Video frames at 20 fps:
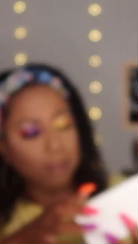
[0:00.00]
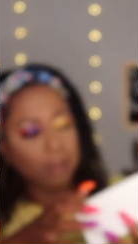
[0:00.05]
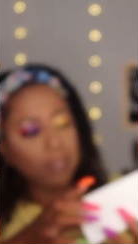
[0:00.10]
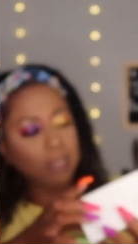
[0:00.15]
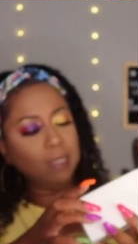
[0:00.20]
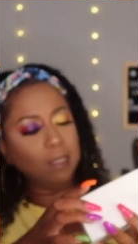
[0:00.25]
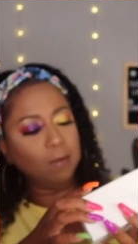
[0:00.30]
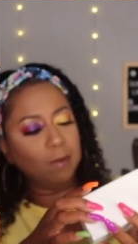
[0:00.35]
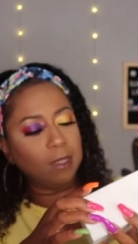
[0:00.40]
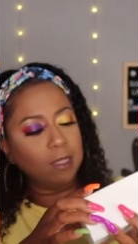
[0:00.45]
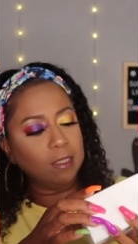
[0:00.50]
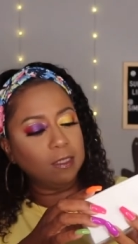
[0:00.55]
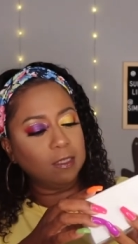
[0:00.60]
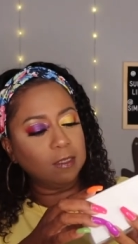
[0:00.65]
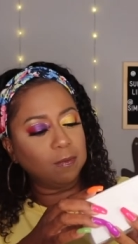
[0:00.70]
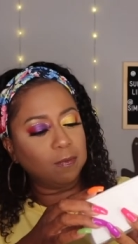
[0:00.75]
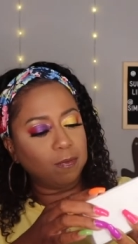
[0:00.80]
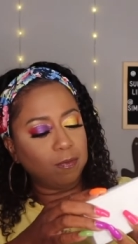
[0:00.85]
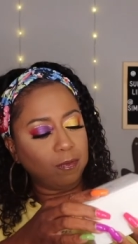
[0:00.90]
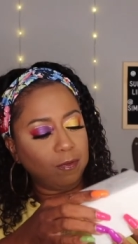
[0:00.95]
But anyway,
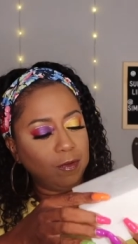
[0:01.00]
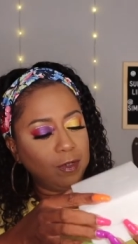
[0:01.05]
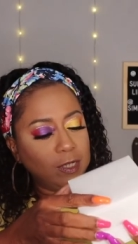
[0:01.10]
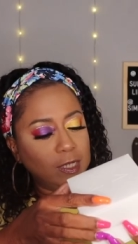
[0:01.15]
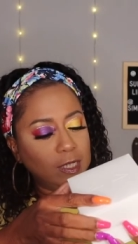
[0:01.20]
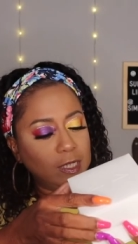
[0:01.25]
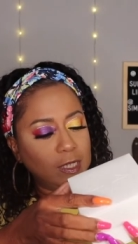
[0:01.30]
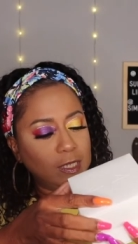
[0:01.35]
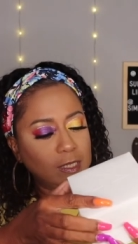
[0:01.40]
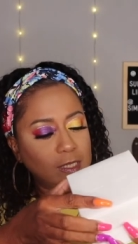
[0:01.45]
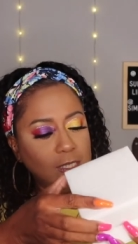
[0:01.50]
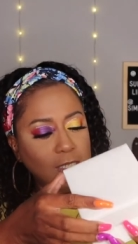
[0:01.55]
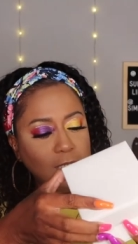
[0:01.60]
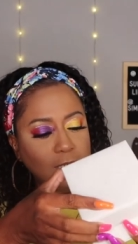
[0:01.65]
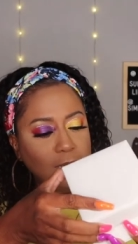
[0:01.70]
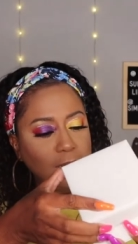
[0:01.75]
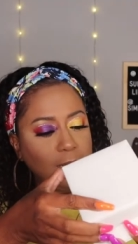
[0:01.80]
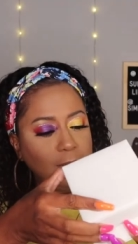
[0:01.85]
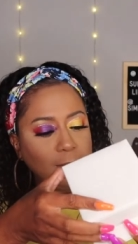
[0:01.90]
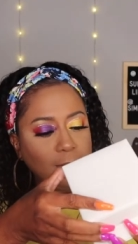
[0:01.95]
this is pretty.
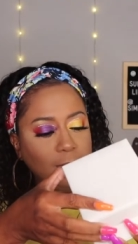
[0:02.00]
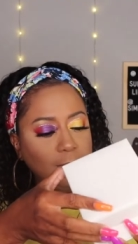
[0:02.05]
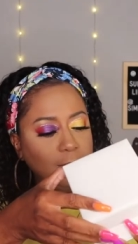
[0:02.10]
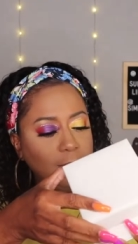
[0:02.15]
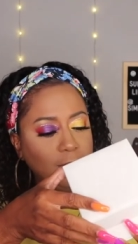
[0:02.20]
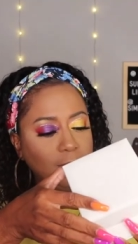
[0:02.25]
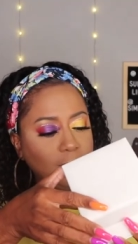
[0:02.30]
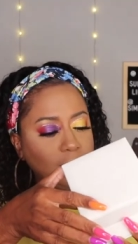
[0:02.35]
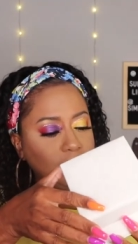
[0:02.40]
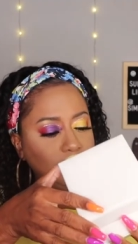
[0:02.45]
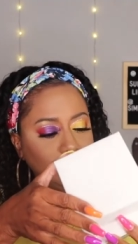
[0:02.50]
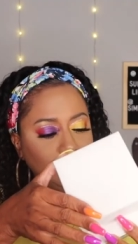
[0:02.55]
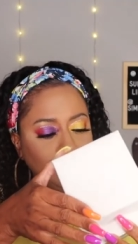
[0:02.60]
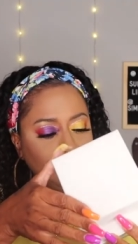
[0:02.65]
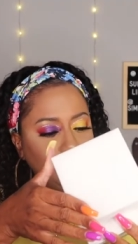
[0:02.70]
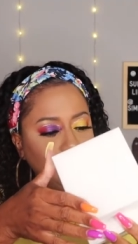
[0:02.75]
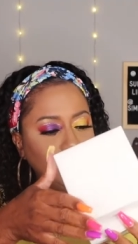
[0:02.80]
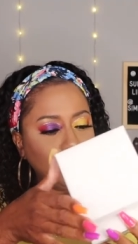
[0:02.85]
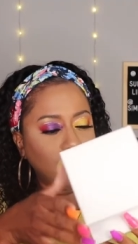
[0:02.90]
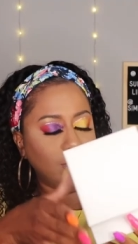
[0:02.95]
See, yep, uh,
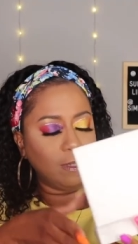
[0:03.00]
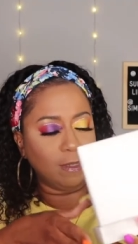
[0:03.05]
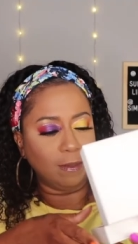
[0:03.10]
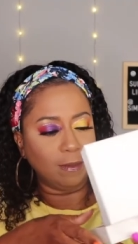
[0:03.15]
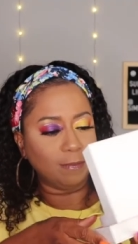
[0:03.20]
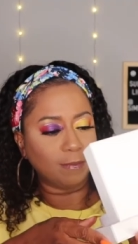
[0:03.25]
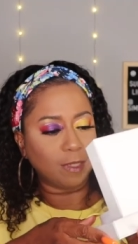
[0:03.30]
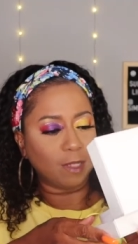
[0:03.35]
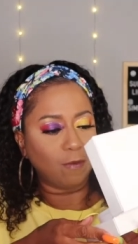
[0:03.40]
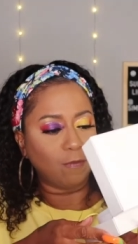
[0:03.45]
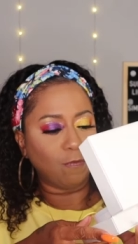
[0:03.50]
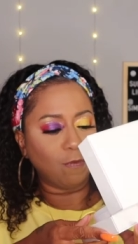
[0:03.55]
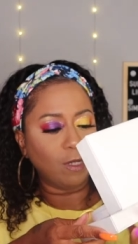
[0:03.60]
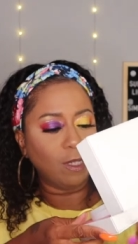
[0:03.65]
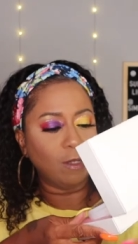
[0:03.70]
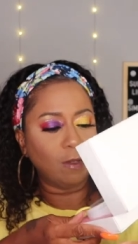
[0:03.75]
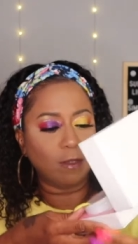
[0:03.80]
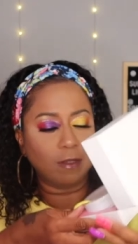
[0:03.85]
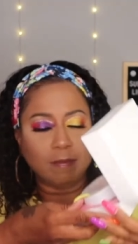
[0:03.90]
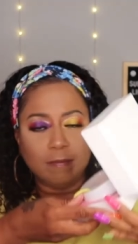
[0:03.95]
a, a, um, a
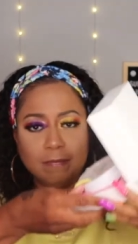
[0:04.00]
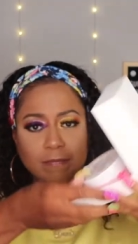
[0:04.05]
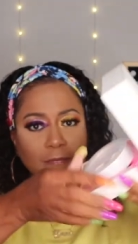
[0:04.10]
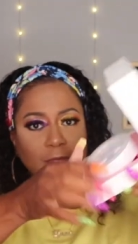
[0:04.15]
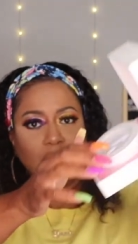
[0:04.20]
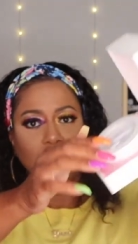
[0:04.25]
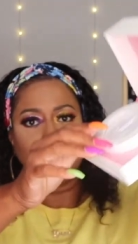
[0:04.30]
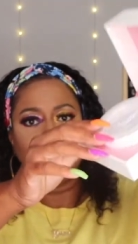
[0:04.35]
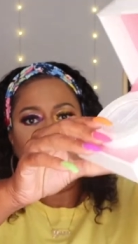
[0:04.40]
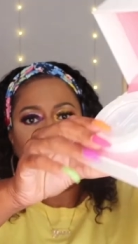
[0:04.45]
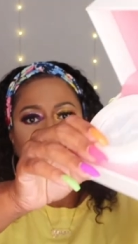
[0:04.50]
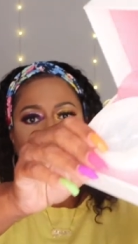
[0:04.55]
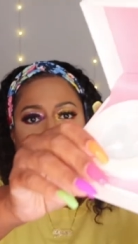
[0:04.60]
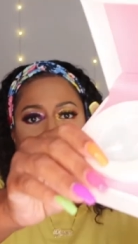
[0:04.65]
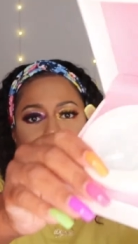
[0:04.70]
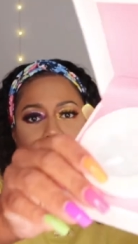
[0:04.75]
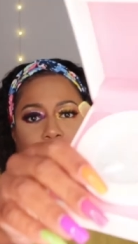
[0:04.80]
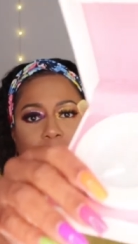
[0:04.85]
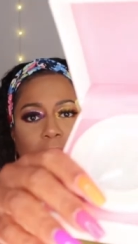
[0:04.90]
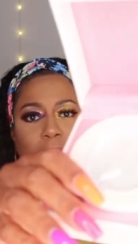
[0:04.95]
ring right up
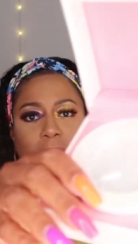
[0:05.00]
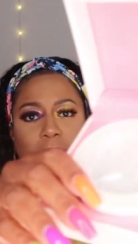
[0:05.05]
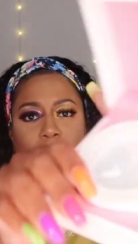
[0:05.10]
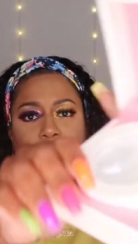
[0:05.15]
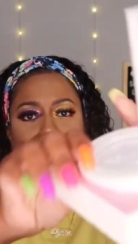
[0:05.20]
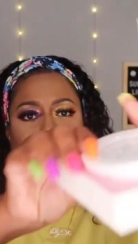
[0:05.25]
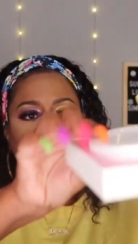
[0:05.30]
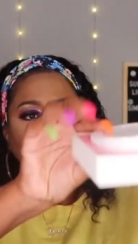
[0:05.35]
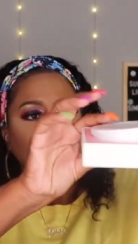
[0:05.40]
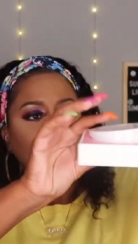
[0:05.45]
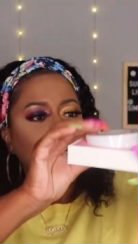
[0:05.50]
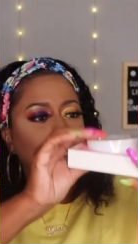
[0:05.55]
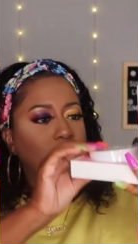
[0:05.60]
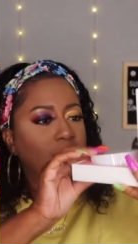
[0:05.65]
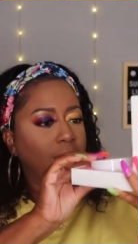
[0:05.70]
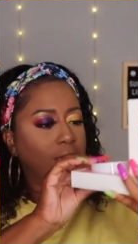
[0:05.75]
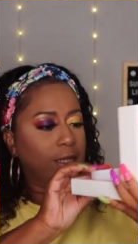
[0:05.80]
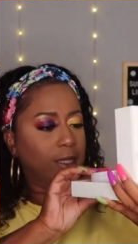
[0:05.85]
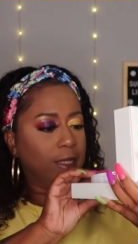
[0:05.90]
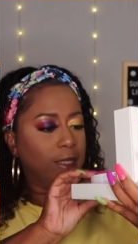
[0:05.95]
in there.
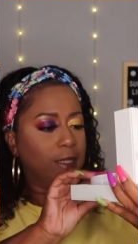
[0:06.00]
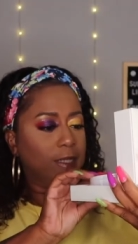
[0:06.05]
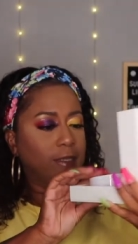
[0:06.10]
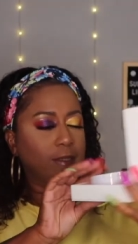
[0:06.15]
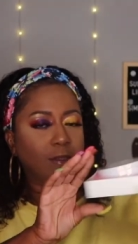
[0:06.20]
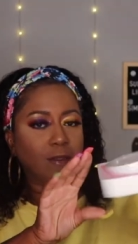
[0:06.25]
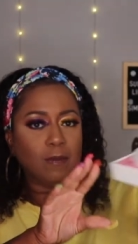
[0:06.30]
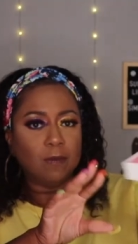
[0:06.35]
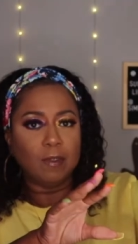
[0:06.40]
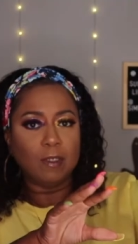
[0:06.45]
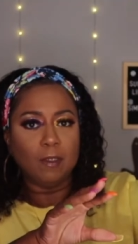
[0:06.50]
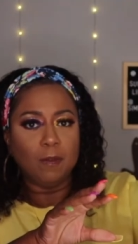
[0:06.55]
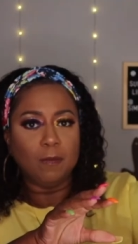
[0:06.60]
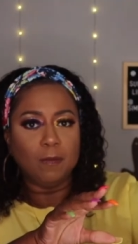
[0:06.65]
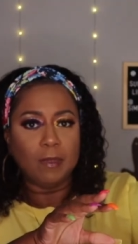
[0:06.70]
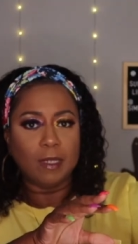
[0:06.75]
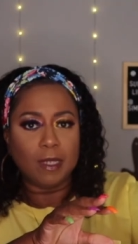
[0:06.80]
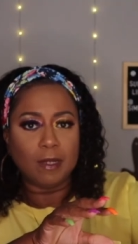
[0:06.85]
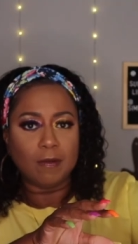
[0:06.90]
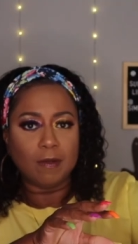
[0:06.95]
Will
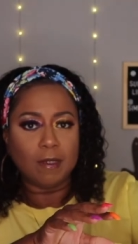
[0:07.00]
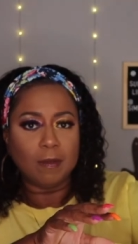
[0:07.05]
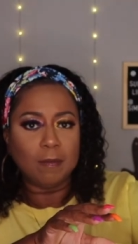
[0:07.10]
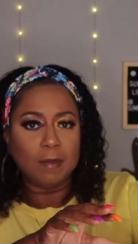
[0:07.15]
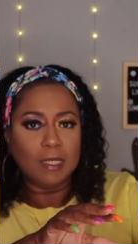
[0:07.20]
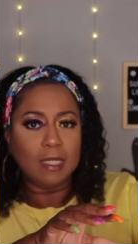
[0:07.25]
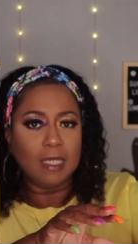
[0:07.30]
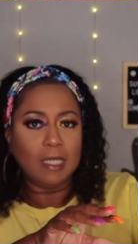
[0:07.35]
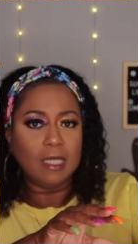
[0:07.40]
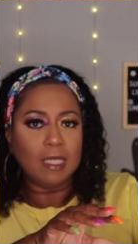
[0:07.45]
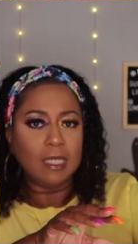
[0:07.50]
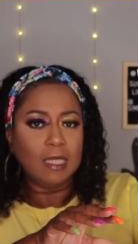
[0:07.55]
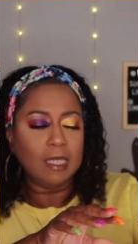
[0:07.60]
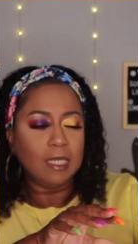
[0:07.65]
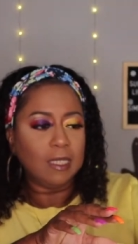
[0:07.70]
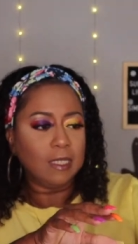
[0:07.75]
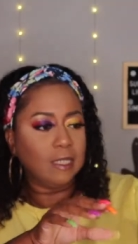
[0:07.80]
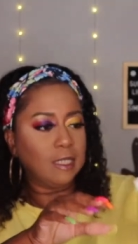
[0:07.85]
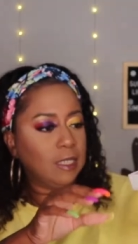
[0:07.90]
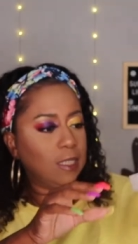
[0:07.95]
you marry me?
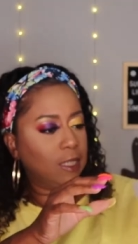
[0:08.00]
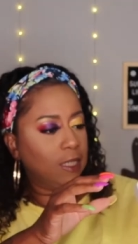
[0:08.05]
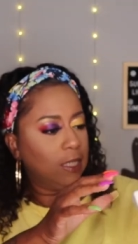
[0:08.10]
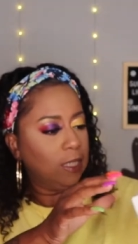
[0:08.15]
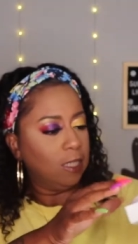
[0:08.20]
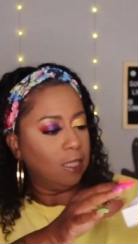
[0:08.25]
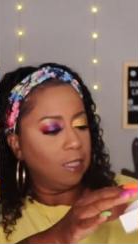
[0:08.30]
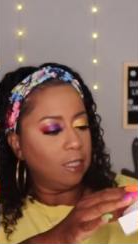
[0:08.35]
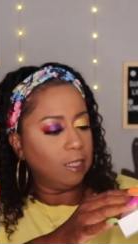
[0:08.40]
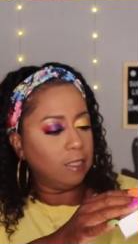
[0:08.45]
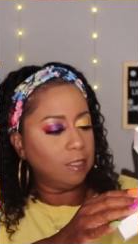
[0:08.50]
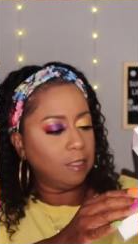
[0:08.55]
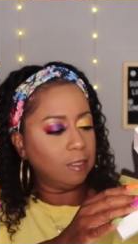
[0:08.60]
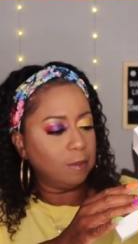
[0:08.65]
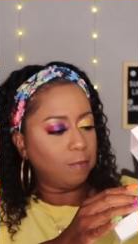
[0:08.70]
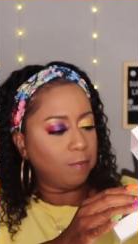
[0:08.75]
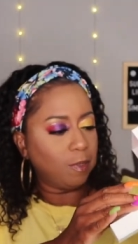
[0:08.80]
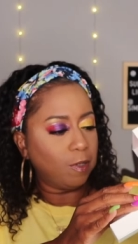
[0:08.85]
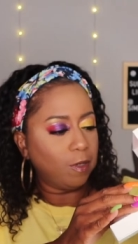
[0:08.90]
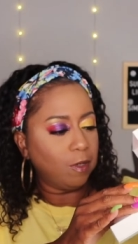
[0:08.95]
This
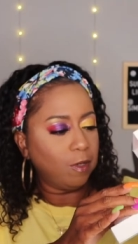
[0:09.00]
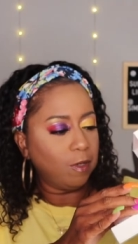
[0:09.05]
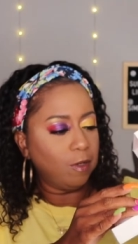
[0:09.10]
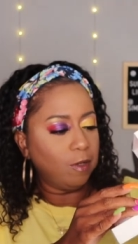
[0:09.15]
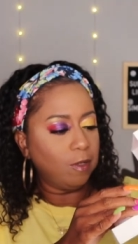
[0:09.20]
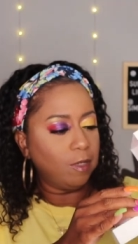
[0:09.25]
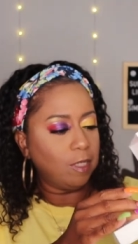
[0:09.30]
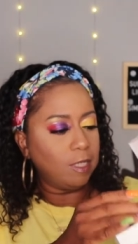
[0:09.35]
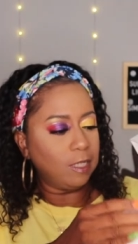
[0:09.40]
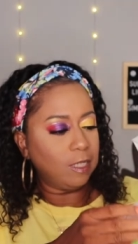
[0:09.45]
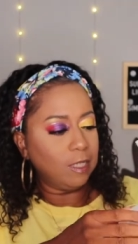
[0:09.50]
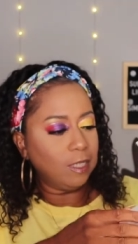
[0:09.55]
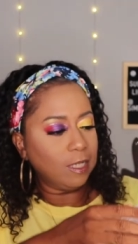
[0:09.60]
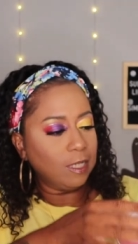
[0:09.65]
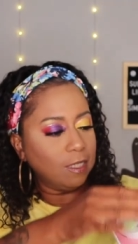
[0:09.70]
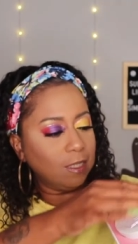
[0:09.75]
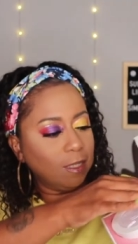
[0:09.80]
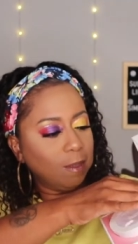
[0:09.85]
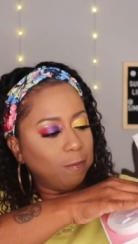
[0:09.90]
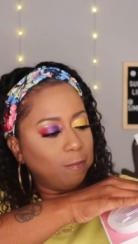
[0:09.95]
is pretty.
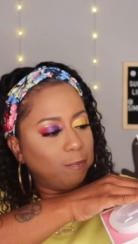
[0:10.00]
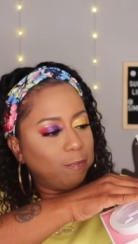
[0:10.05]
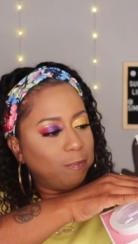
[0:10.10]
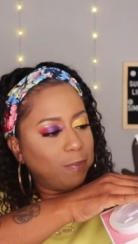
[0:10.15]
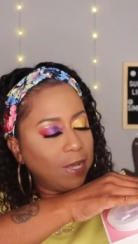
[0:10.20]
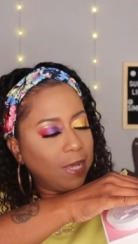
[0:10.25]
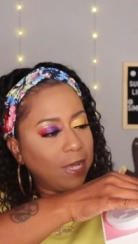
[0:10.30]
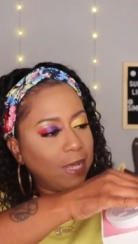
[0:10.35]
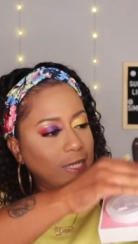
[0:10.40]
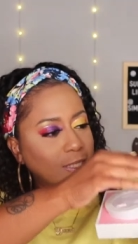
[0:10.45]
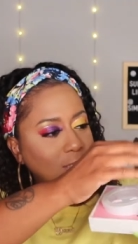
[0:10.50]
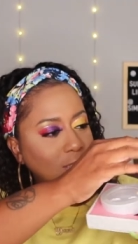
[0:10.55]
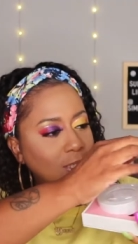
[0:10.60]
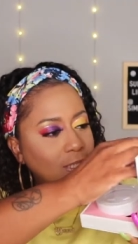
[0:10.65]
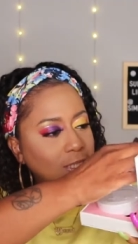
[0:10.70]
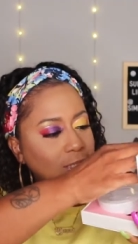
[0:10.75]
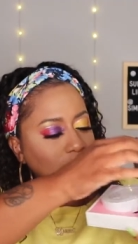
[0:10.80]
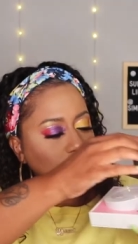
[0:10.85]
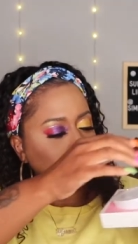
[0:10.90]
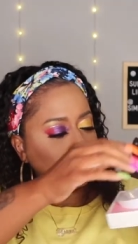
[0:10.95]
Look at the box.
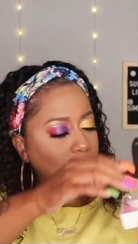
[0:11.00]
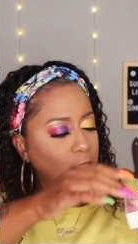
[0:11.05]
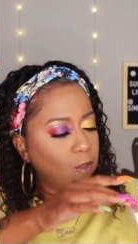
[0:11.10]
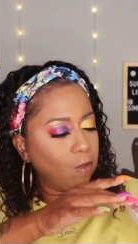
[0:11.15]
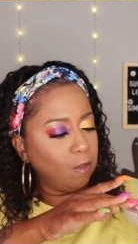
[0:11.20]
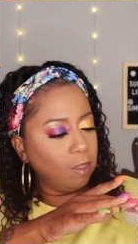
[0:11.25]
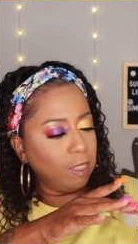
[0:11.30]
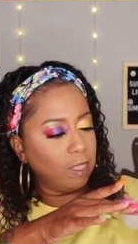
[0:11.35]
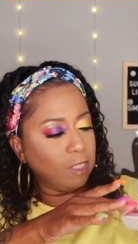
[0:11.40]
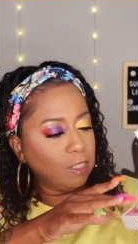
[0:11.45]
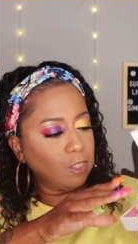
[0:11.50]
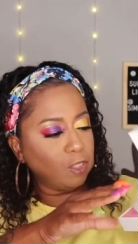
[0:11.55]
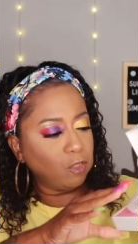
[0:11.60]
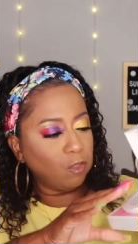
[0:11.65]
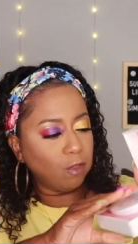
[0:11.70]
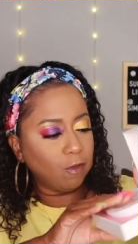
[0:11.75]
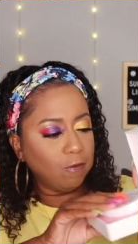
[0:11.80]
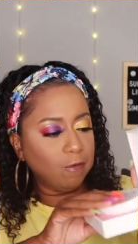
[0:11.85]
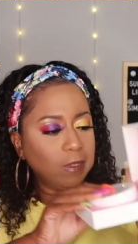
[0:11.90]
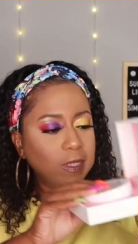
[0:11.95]
It is so
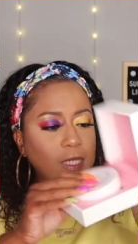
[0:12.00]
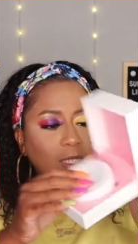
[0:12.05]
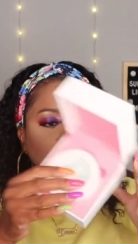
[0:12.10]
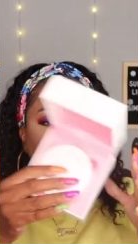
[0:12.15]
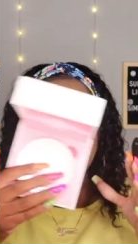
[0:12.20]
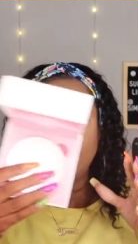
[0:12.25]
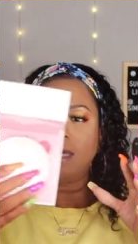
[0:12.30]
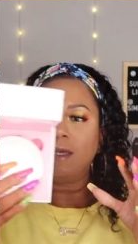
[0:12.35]
luxurious.